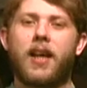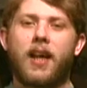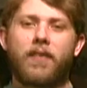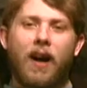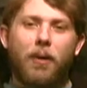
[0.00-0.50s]

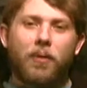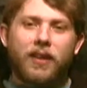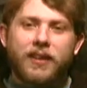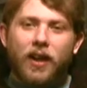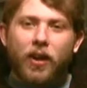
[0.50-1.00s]
if I were
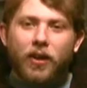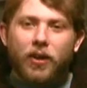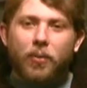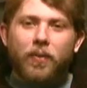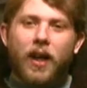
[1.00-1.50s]
to tell
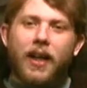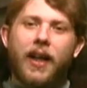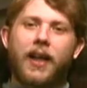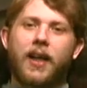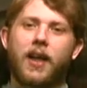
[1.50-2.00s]
you that
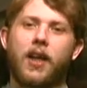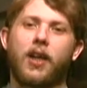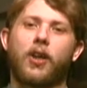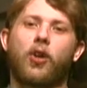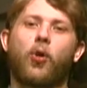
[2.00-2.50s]
a
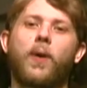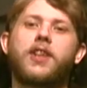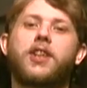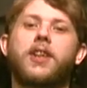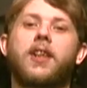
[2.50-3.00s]

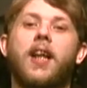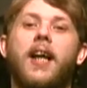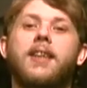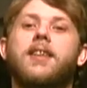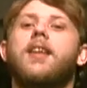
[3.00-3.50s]

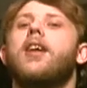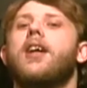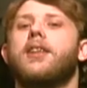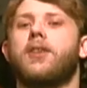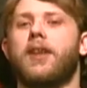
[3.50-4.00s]
Christian-led
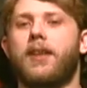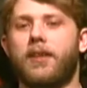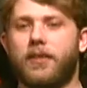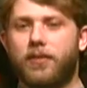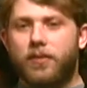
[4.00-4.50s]
country
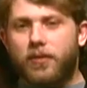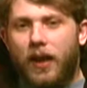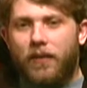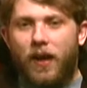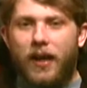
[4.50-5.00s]

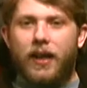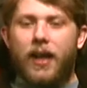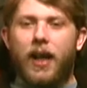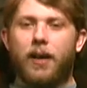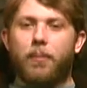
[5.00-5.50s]
invaded
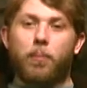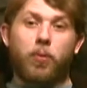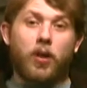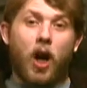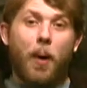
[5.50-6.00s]
a
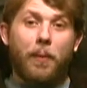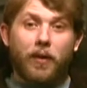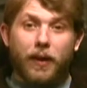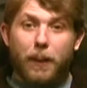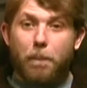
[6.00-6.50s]

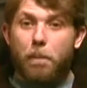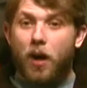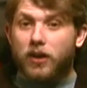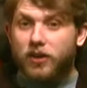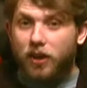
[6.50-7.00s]
predominantly
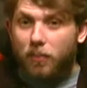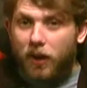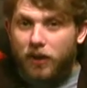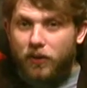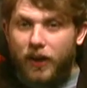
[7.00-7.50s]
Muslim
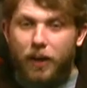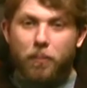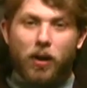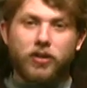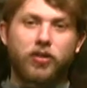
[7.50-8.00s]
country and
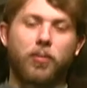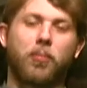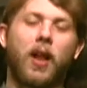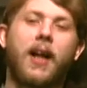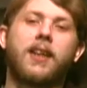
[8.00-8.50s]

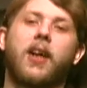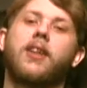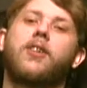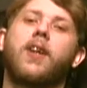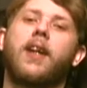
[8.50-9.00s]
Muslim-led
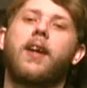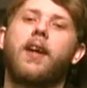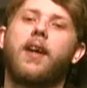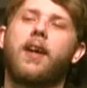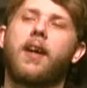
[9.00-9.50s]
country,
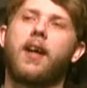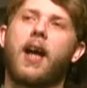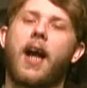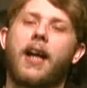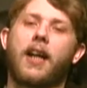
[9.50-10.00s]

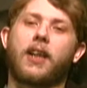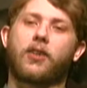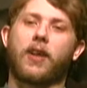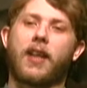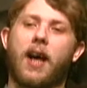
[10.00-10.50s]
a
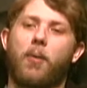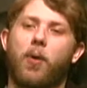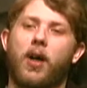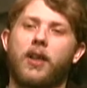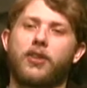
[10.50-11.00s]
country that
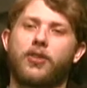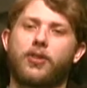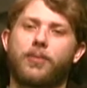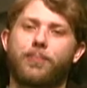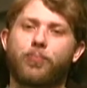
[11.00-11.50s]

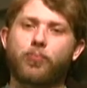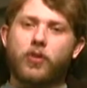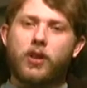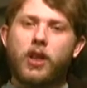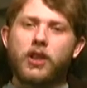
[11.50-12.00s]
was
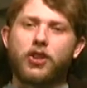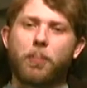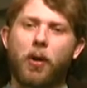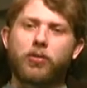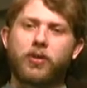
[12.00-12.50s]

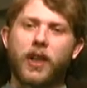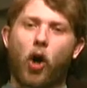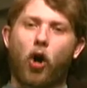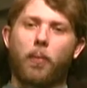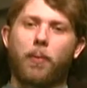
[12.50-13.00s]
supposedly
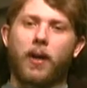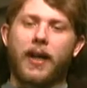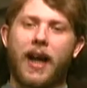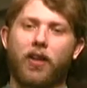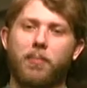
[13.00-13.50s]

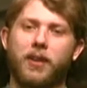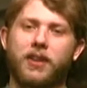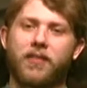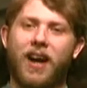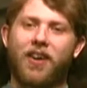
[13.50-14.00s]
harboring
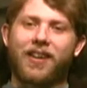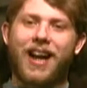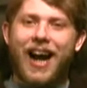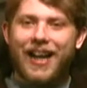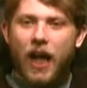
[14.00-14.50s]
elements of Al
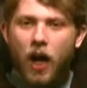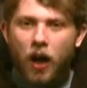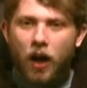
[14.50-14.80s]
Qaeda